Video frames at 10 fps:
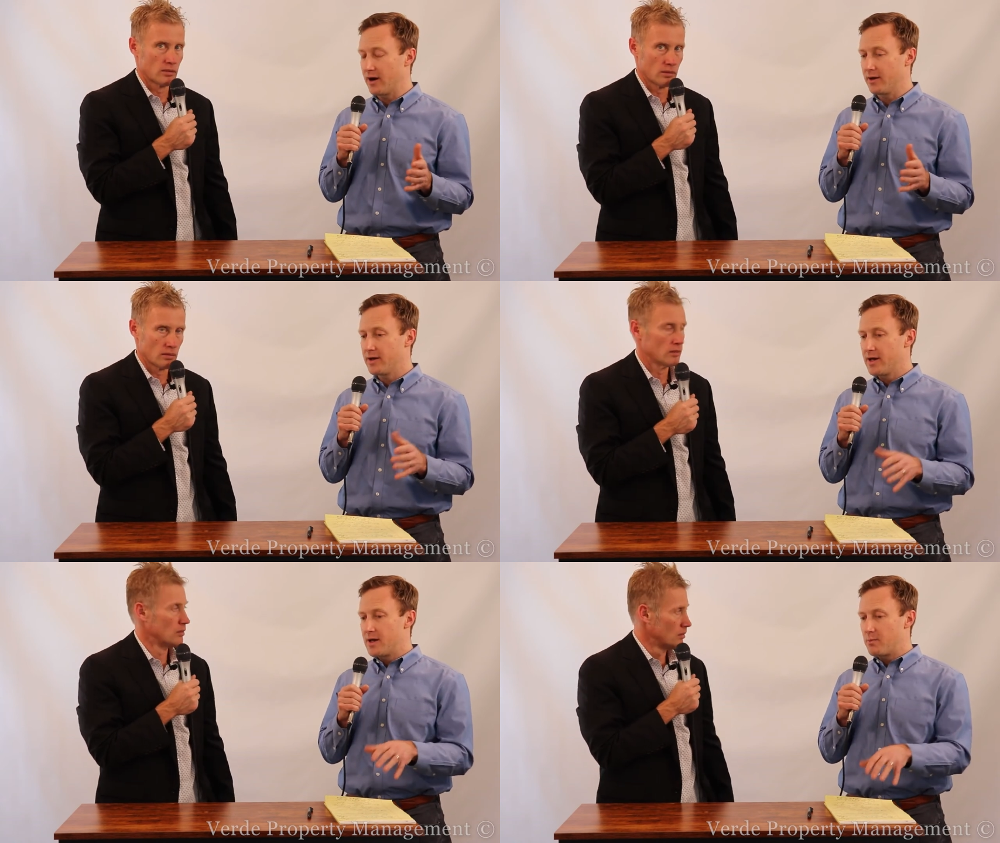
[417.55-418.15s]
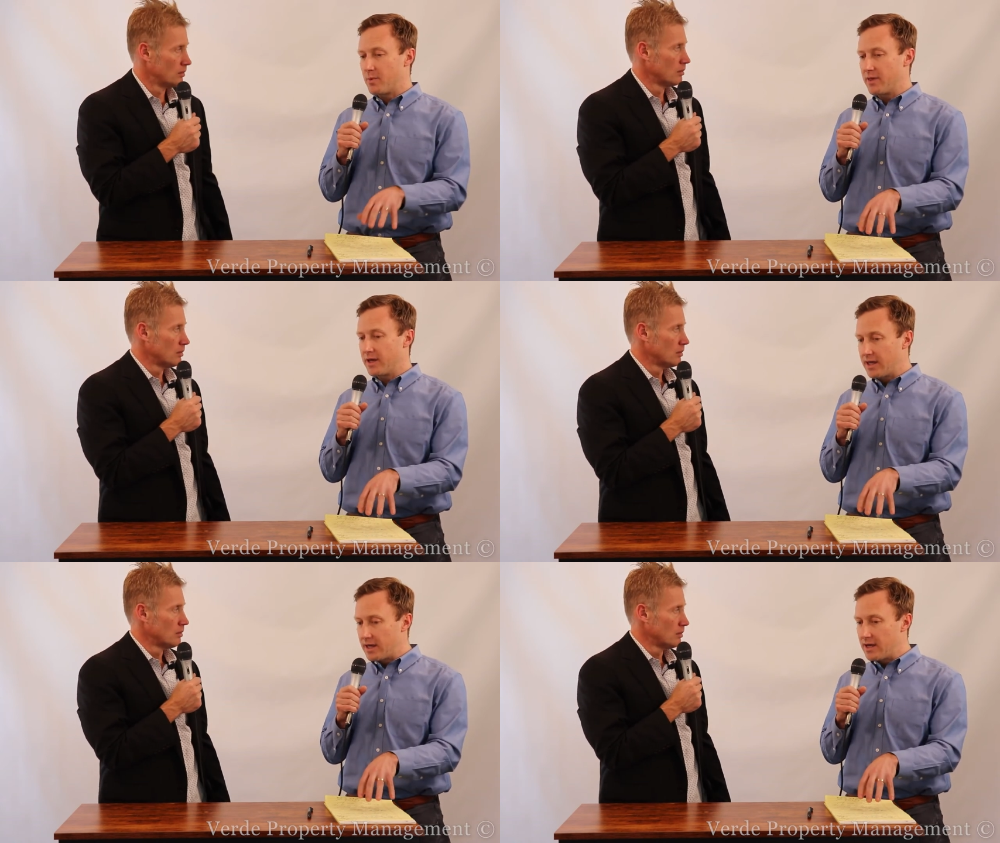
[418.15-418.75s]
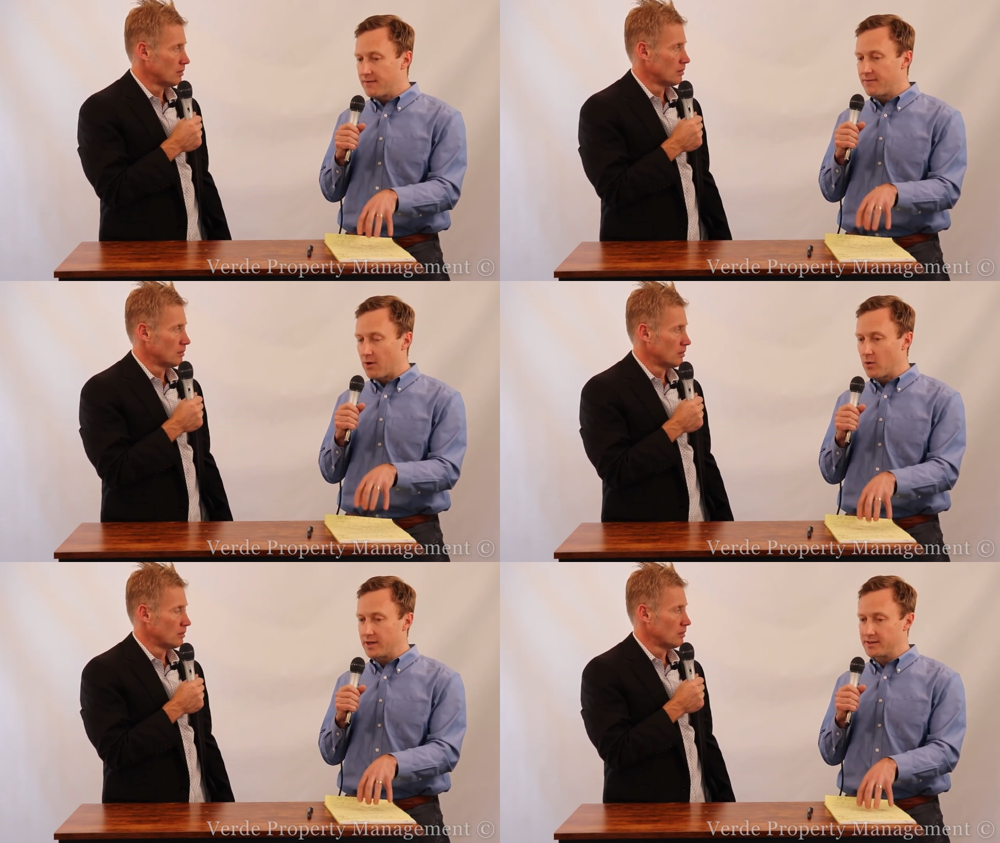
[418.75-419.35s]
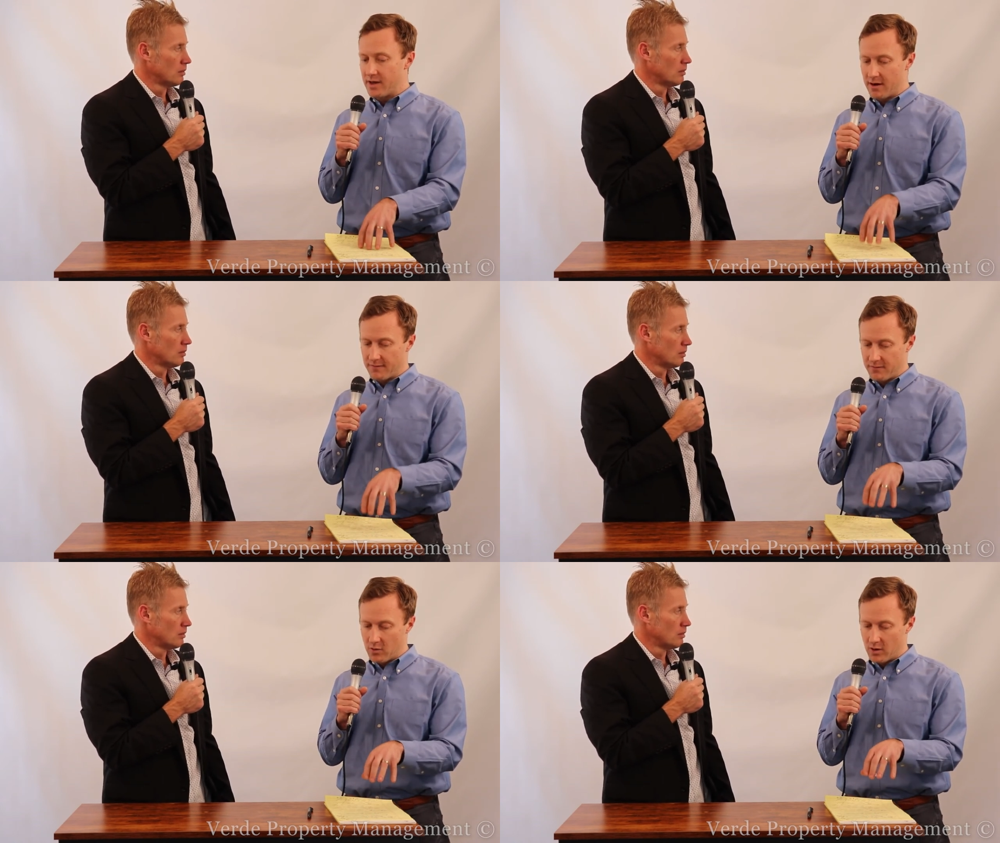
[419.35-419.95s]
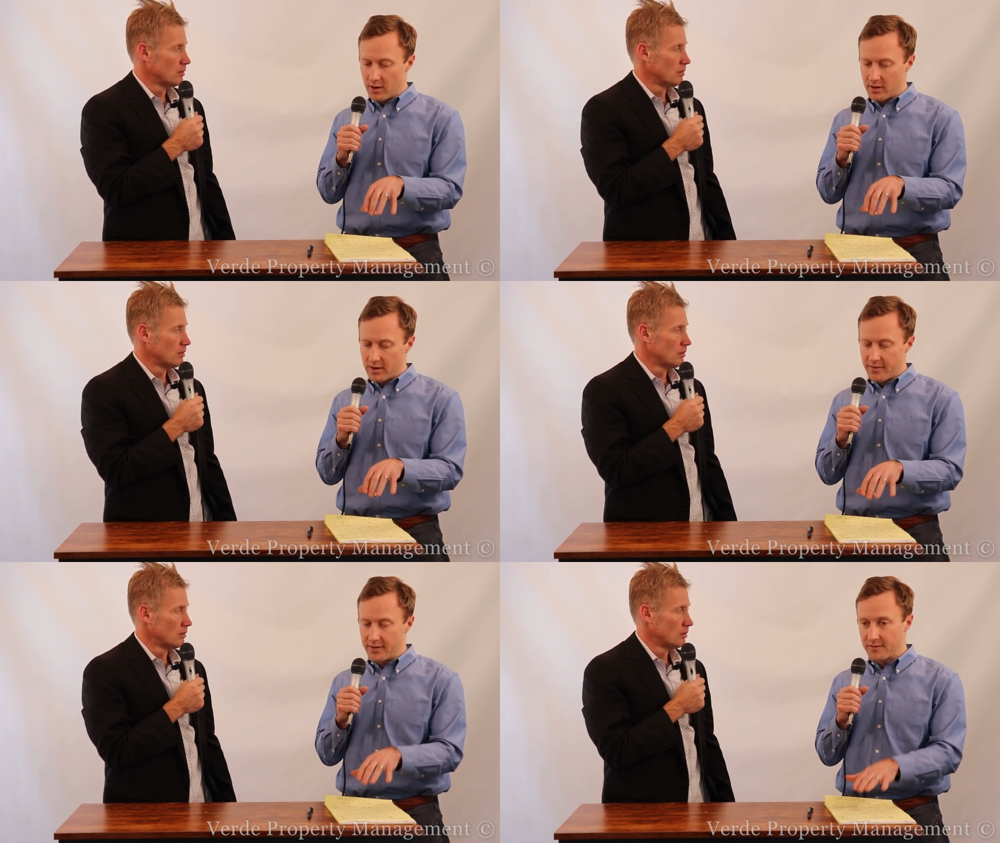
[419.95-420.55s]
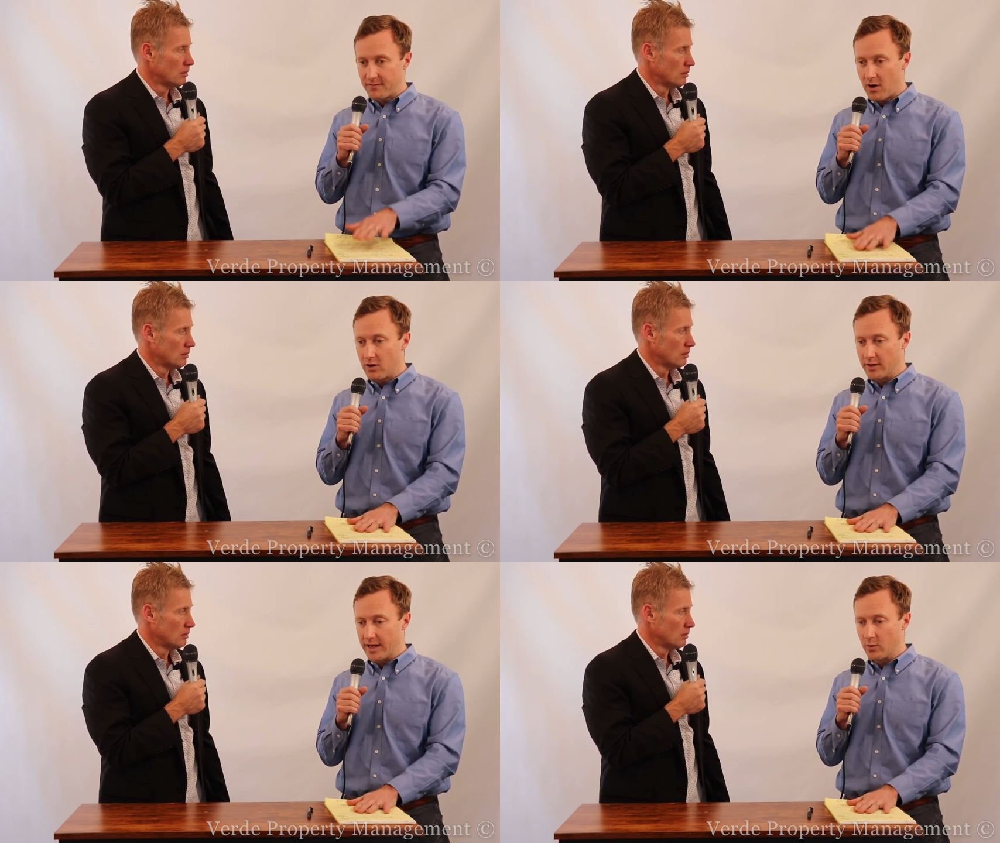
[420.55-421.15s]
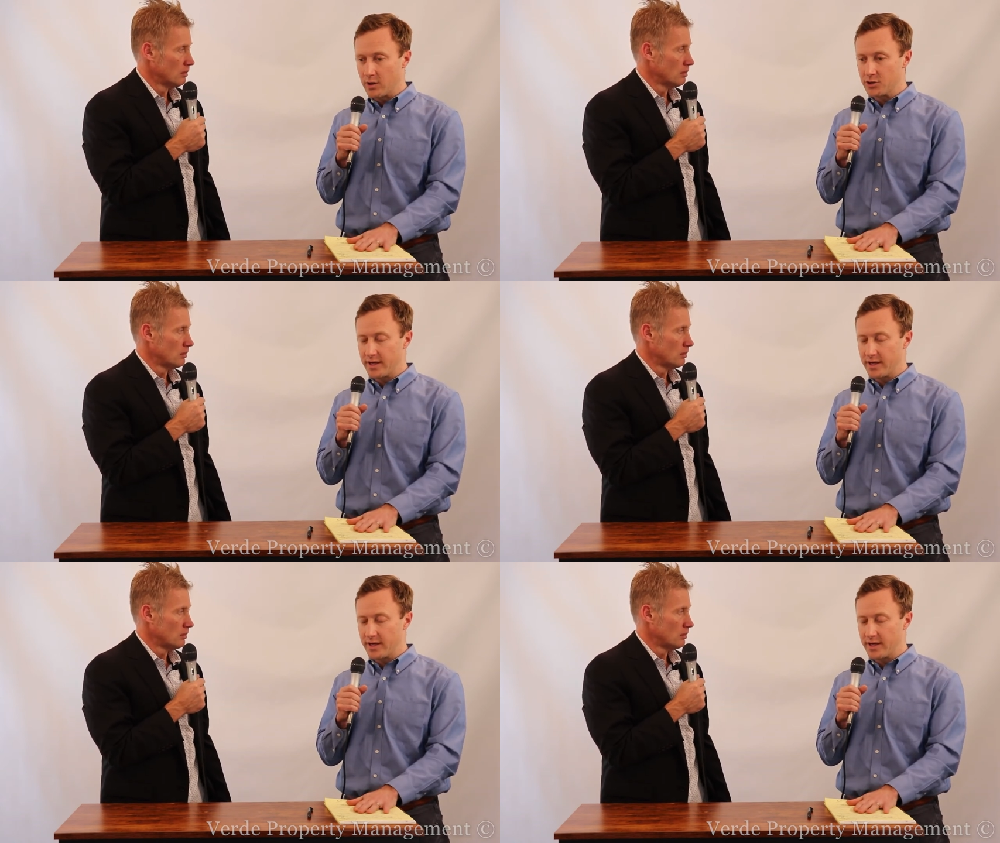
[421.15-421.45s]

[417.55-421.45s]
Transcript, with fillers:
Speaker 1: there, but the key focus there for the default language